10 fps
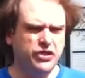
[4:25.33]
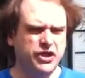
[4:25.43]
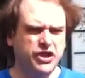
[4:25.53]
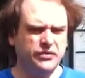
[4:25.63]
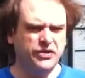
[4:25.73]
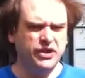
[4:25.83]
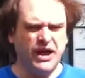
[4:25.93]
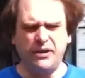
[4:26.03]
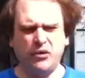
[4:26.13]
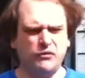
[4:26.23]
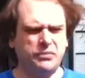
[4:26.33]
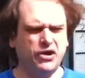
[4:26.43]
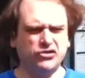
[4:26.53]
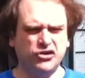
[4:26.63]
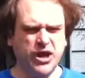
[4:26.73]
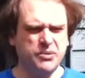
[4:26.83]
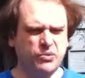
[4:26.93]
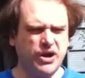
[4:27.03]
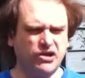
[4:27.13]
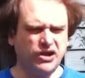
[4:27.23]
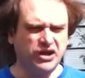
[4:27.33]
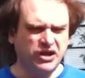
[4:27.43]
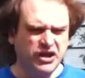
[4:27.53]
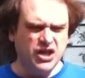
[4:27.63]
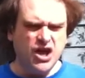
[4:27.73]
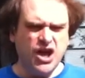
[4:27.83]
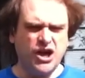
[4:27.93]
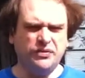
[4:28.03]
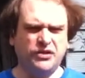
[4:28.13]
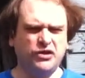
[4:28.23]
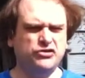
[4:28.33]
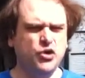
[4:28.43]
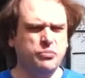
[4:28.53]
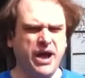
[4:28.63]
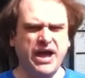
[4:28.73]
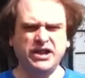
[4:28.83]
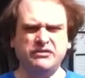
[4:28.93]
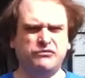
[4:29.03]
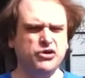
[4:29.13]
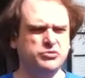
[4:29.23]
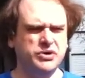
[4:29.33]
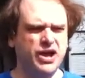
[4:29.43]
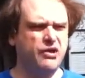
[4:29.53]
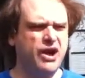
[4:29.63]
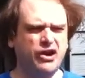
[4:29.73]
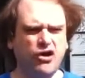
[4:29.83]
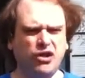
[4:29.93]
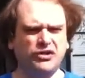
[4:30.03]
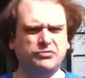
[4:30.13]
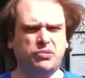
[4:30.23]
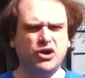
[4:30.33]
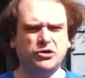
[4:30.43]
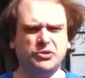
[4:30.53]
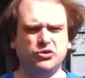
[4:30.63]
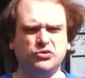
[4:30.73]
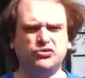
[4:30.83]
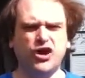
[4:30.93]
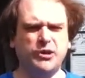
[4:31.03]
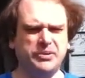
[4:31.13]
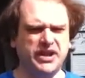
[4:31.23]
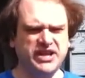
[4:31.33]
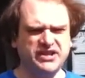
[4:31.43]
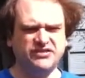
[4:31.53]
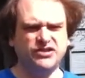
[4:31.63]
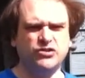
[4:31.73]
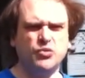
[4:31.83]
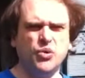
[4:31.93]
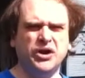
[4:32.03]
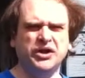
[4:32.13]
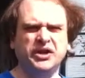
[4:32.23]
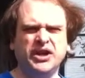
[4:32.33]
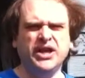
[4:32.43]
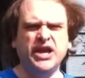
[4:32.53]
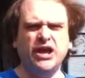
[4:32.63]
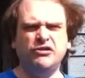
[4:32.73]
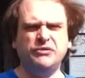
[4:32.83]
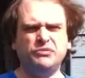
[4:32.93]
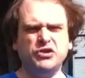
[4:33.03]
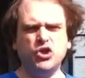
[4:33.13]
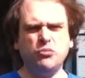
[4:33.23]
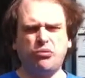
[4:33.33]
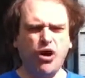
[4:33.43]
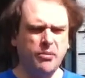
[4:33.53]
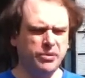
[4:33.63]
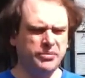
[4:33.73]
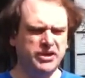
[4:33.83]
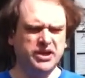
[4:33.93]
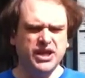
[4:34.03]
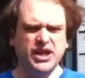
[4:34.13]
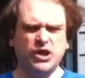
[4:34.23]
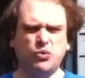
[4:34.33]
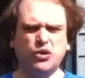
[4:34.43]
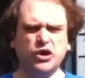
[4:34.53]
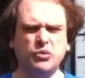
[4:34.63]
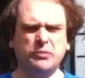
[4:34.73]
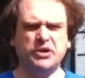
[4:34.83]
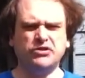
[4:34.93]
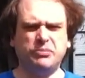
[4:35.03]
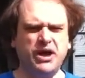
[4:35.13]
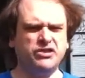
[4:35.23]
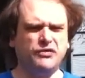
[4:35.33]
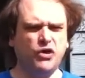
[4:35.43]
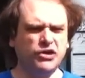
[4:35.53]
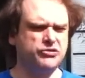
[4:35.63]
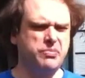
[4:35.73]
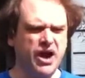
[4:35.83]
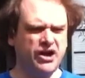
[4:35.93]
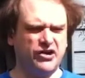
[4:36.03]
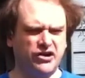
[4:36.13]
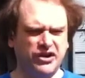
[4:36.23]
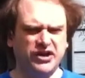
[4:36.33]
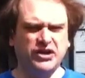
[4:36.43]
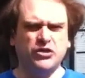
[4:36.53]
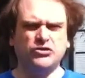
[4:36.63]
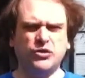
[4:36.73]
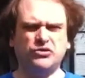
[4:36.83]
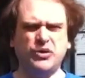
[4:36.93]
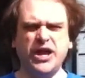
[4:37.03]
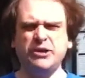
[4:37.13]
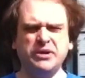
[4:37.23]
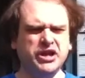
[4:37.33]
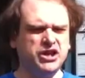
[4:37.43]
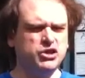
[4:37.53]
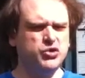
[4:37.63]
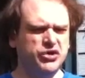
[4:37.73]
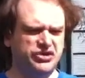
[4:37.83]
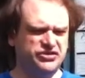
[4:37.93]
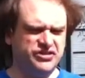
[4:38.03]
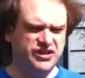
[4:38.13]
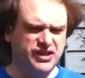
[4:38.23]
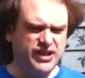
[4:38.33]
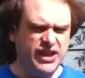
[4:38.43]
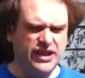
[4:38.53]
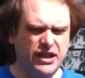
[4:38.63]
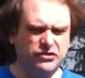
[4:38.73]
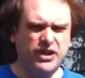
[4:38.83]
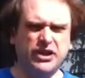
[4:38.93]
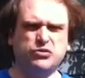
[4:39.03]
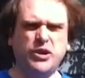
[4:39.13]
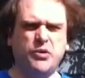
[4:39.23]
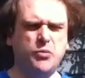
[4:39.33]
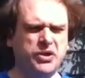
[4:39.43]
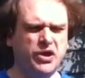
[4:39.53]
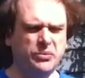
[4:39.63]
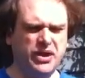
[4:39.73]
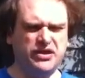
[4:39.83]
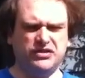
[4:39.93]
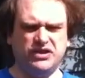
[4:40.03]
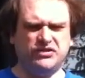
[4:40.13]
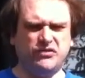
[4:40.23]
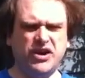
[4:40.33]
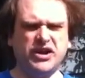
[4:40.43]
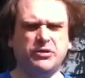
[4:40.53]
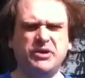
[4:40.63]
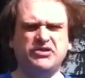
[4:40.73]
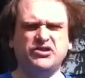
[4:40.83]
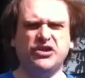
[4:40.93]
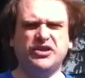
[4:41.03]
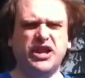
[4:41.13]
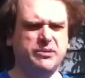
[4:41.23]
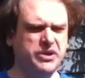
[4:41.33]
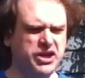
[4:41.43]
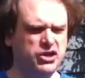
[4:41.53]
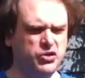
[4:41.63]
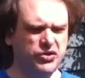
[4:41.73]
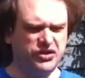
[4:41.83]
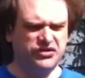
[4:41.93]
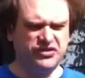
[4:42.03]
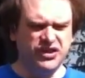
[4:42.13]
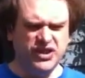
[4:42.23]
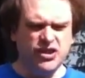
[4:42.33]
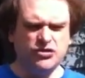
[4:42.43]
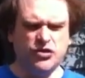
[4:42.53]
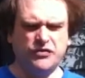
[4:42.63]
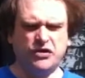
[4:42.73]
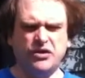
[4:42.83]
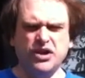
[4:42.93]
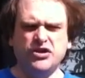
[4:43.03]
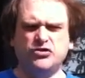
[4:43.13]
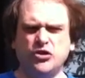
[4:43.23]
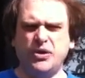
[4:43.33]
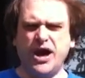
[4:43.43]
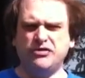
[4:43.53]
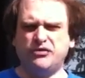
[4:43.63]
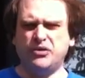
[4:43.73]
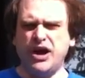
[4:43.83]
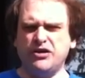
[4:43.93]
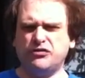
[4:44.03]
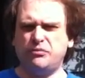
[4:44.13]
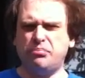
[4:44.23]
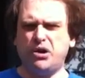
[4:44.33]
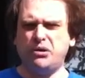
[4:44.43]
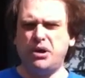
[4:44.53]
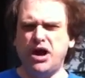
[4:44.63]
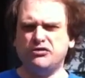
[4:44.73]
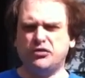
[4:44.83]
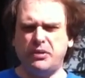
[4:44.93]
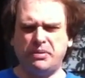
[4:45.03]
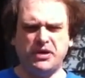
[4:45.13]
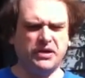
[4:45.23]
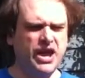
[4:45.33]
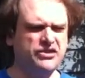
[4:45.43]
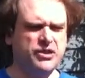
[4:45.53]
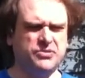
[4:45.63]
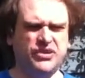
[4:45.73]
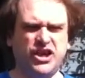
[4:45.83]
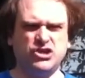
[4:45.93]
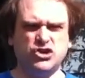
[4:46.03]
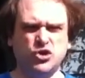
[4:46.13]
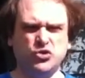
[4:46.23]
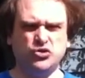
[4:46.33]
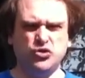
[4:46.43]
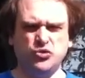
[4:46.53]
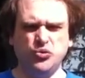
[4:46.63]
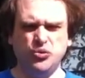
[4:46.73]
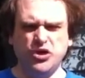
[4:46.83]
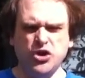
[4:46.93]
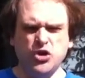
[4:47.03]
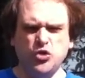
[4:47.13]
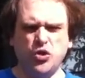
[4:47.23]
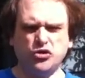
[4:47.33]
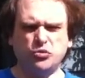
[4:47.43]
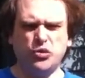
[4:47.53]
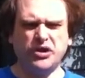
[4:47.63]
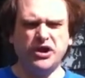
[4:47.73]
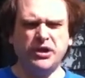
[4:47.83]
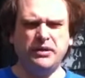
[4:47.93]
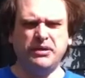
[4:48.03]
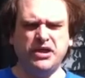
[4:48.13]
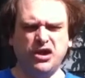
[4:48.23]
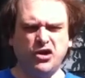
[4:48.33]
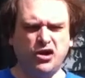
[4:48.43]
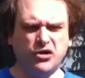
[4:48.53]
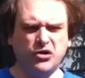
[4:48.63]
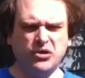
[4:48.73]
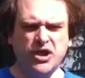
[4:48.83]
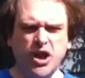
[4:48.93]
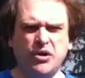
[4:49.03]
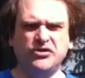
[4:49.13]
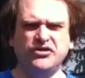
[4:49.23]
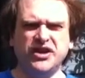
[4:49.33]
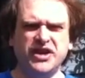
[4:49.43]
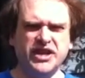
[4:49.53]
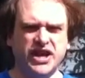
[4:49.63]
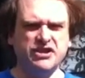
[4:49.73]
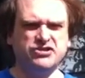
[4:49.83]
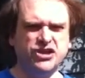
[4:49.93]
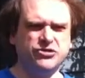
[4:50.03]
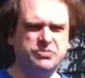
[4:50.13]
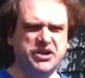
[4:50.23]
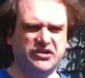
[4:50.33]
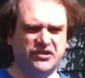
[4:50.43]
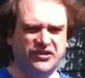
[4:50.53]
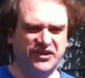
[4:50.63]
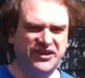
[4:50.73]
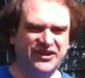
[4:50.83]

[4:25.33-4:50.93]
I don't know if I'm pronouncing your name correctly. There is no patent infringement at all on this project because it was thought up in 1961, and there's absolutely no problem in working with it because the patents have all expired. So anybody can do this, and that's what I'm hoping on is trying to get the message out that anybody can do this. So as for I think the guy's name is Ed Jones, who also wrote down in that article, I want to say nice Chefspiegler.